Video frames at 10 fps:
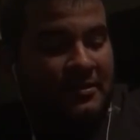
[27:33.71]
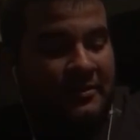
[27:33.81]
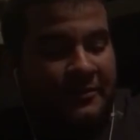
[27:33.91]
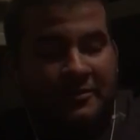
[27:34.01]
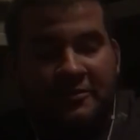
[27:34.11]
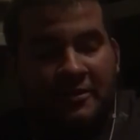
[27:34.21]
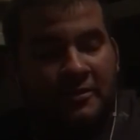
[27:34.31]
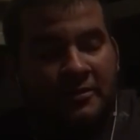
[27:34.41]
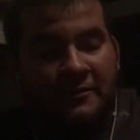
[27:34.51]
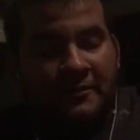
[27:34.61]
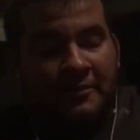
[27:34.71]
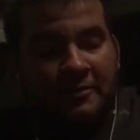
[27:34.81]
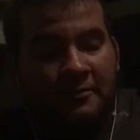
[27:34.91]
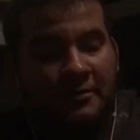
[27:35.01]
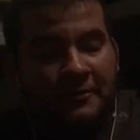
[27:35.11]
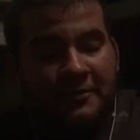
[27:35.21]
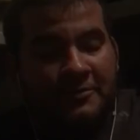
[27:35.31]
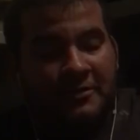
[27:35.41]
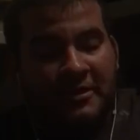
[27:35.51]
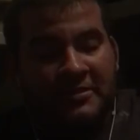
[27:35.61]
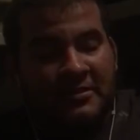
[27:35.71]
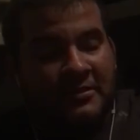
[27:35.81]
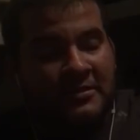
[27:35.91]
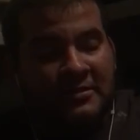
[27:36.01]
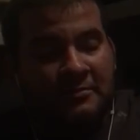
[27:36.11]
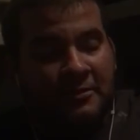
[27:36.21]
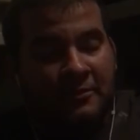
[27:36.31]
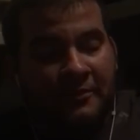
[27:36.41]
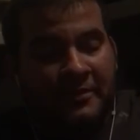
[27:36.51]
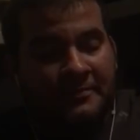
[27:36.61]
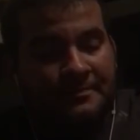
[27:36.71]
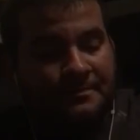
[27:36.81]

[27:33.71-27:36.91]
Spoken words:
if your truck isn't moving,